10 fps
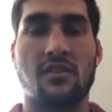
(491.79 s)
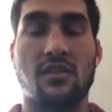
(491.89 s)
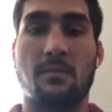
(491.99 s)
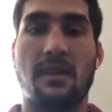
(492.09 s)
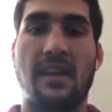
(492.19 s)
But
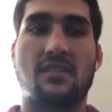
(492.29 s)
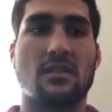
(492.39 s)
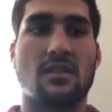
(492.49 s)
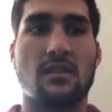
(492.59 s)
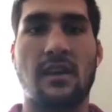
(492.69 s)
actually,
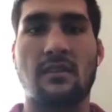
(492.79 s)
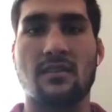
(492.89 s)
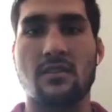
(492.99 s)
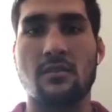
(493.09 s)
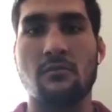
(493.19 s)
the LSU
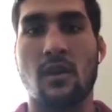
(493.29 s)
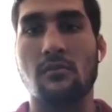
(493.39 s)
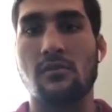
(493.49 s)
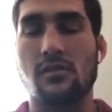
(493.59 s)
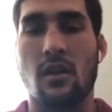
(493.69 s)
coach
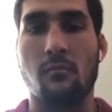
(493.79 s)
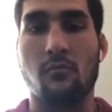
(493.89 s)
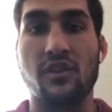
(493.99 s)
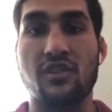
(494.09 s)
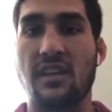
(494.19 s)
reached
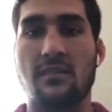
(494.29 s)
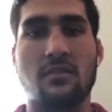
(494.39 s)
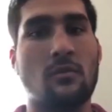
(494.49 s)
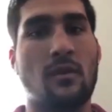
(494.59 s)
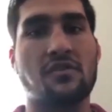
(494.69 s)
out to a bunch
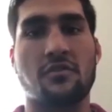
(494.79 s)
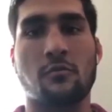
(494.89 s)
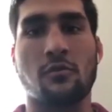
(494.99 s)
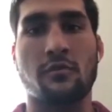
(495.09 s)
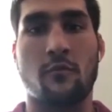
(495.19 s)
of schools
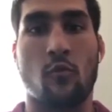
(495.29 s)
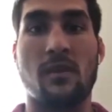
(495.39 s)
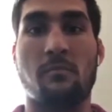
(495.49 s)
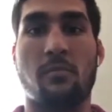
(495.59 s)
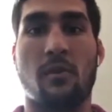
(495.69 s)
for me
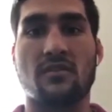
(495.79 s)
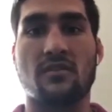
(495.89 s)
personally,